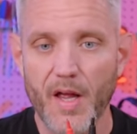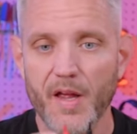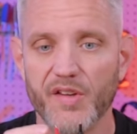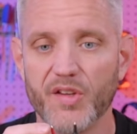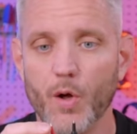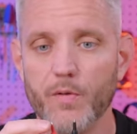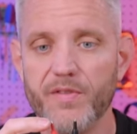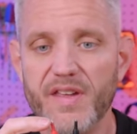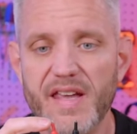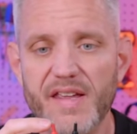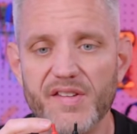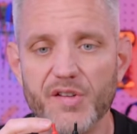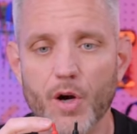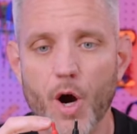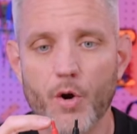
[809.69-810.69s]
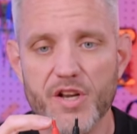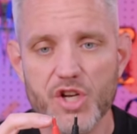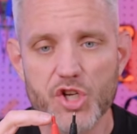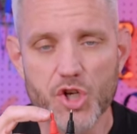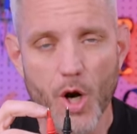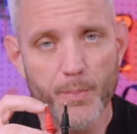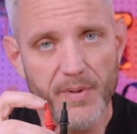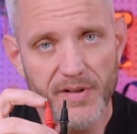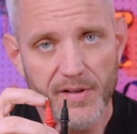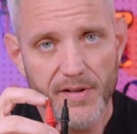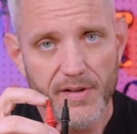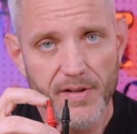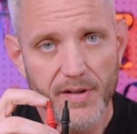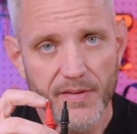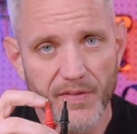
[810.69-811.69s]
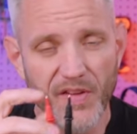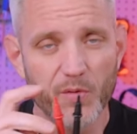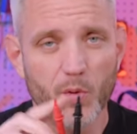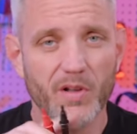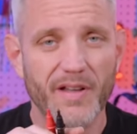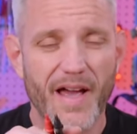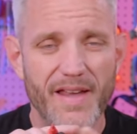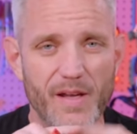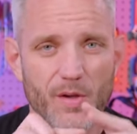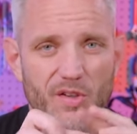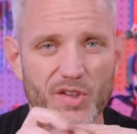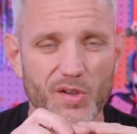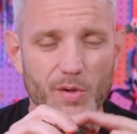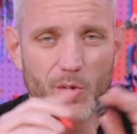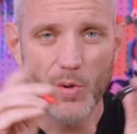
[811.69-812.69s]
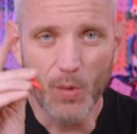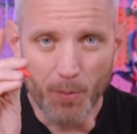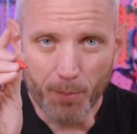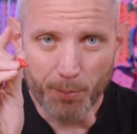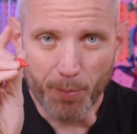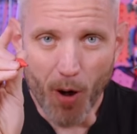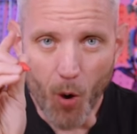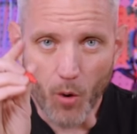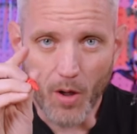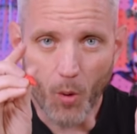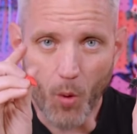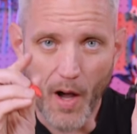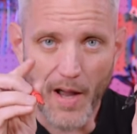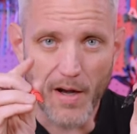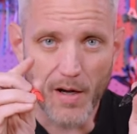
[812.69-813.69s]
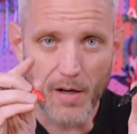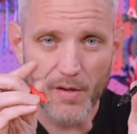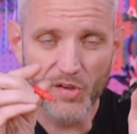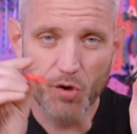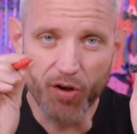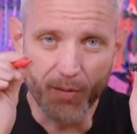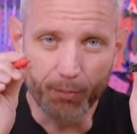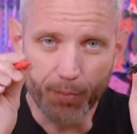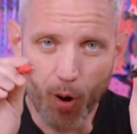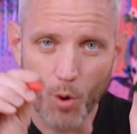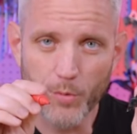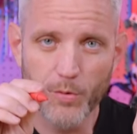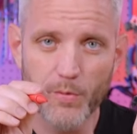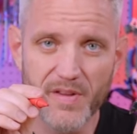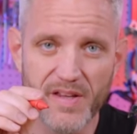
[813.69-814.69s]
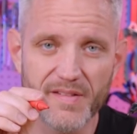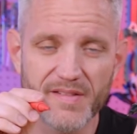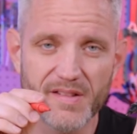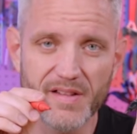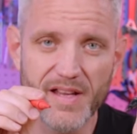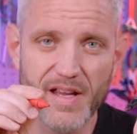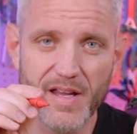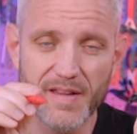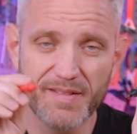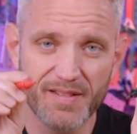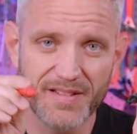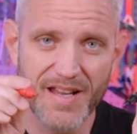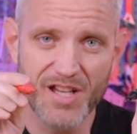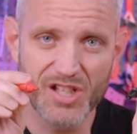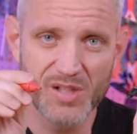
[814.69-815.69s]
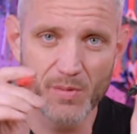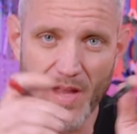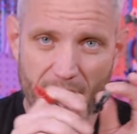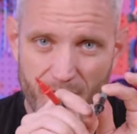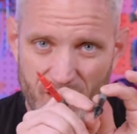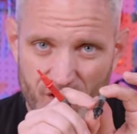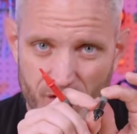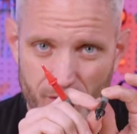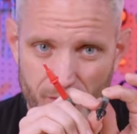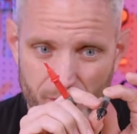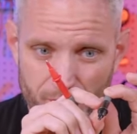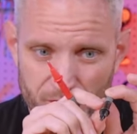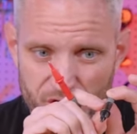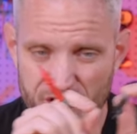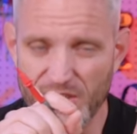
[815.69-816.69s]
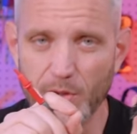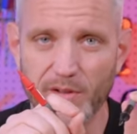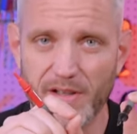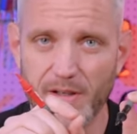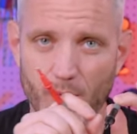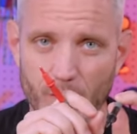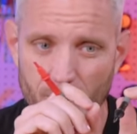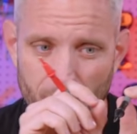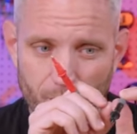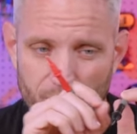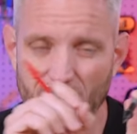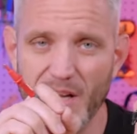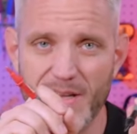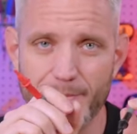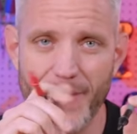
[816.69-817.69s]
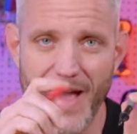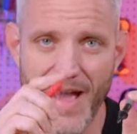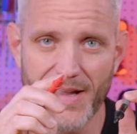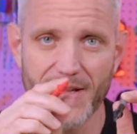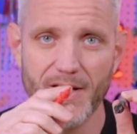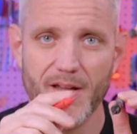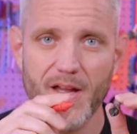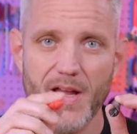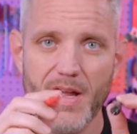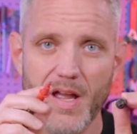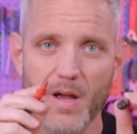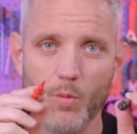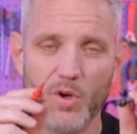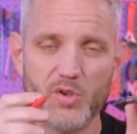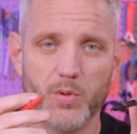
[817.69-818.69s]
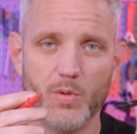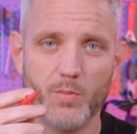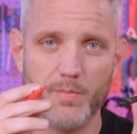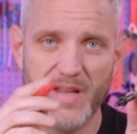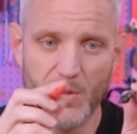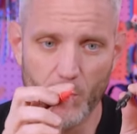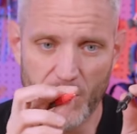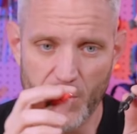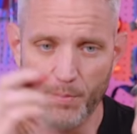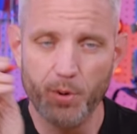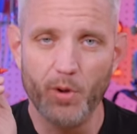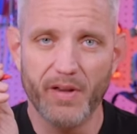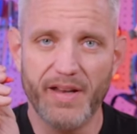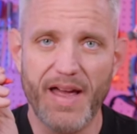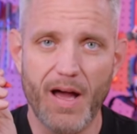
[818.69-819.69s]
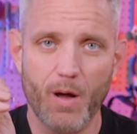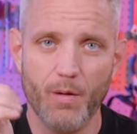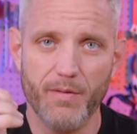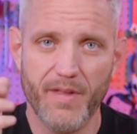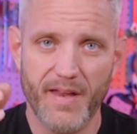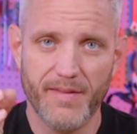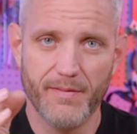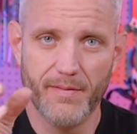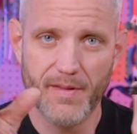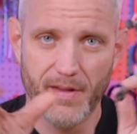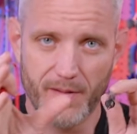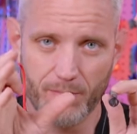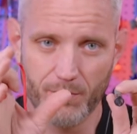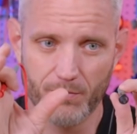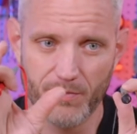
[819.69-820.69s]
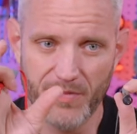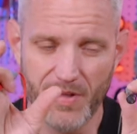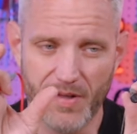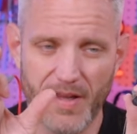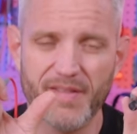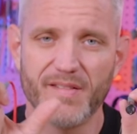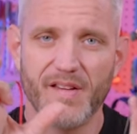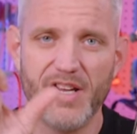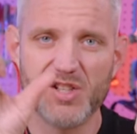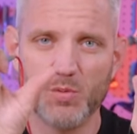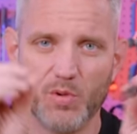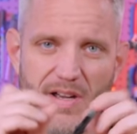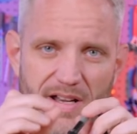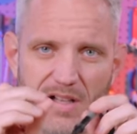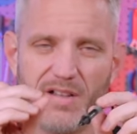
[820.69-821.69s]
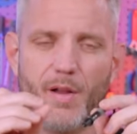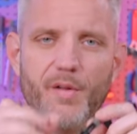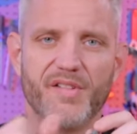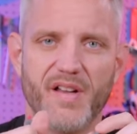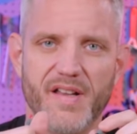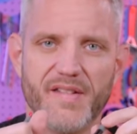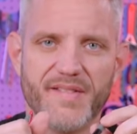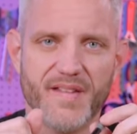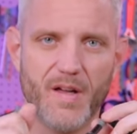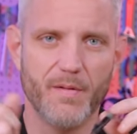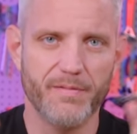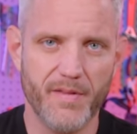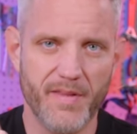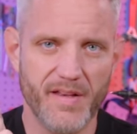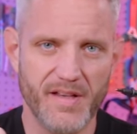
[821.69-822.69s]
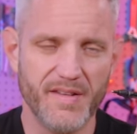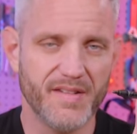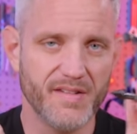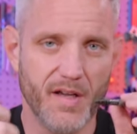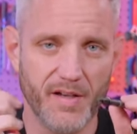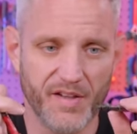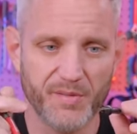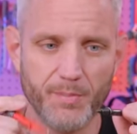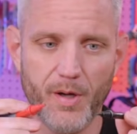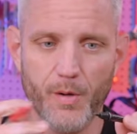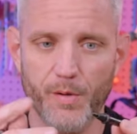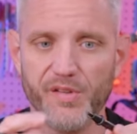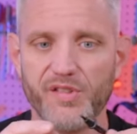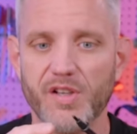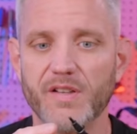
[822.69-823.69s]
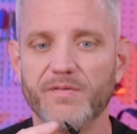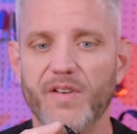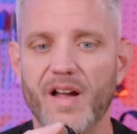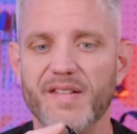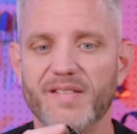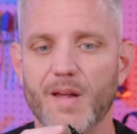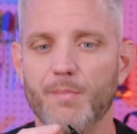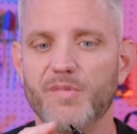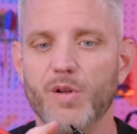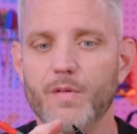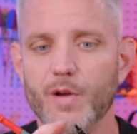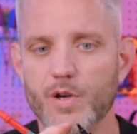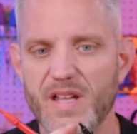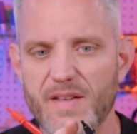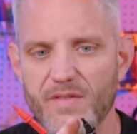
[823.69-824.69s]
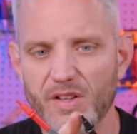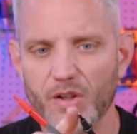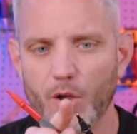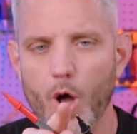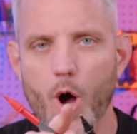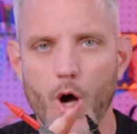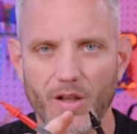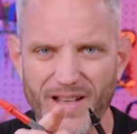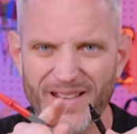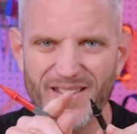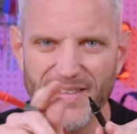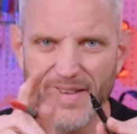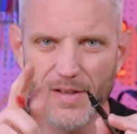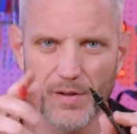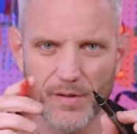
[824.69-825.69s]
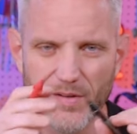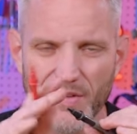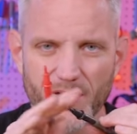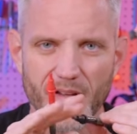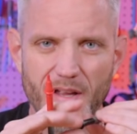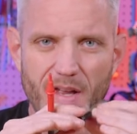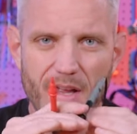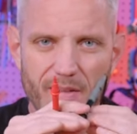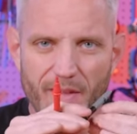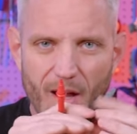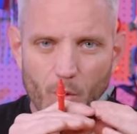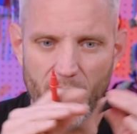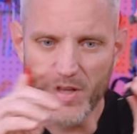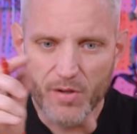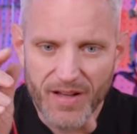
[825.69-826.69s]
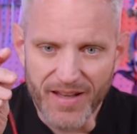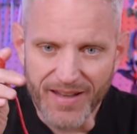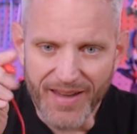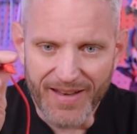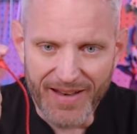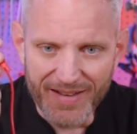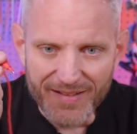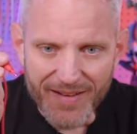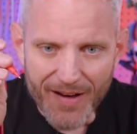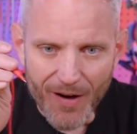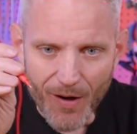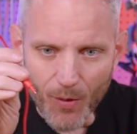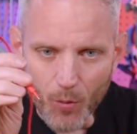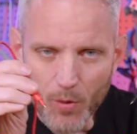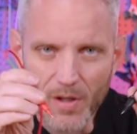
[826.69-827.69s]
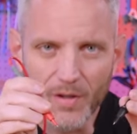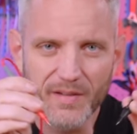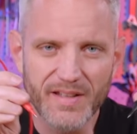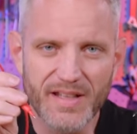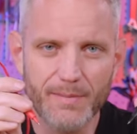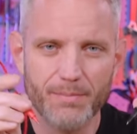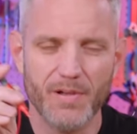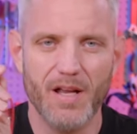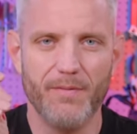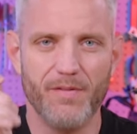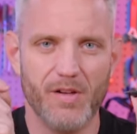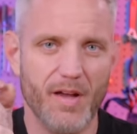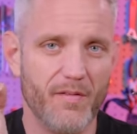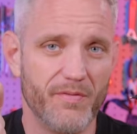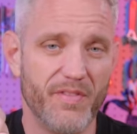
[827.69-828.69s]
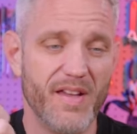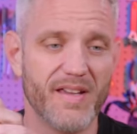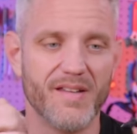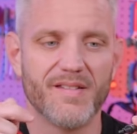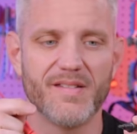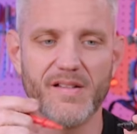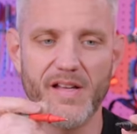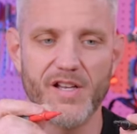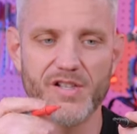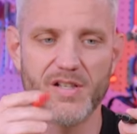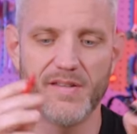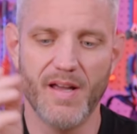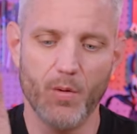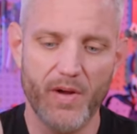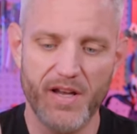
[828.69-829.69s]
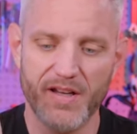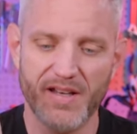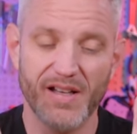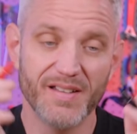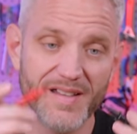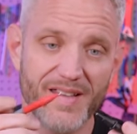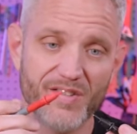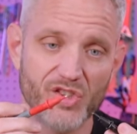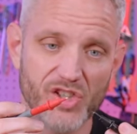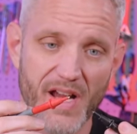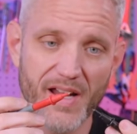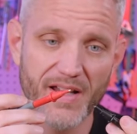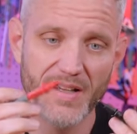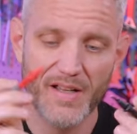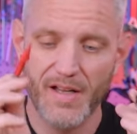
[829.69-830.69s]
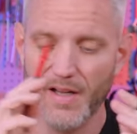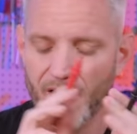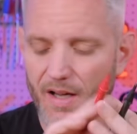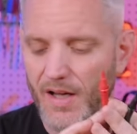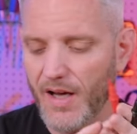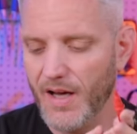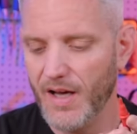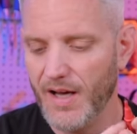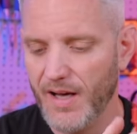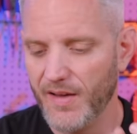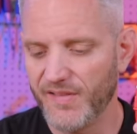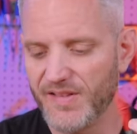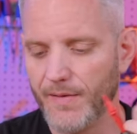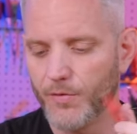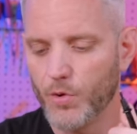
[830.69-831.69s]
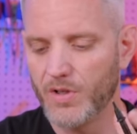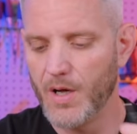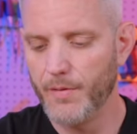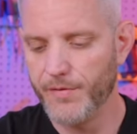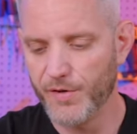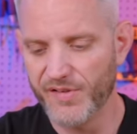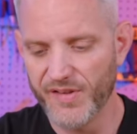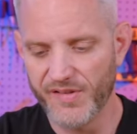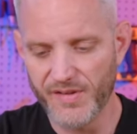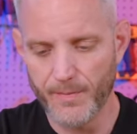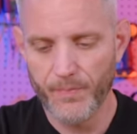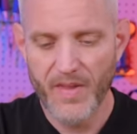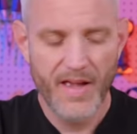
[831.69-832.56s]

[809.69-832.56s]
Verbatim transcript: So these are already sharpened. This will allow you to poke a wire, so you can poke through the insula insulation without having to shield it or, or cut it back, which will mean when you pull it out, then the, the insulation will kind of close on itself and then it's not exposed. You can find some too that are even long, like needles. That way you can get in there real deep if you have thick insulation. That way you can at least check uh, stuff going on with your system.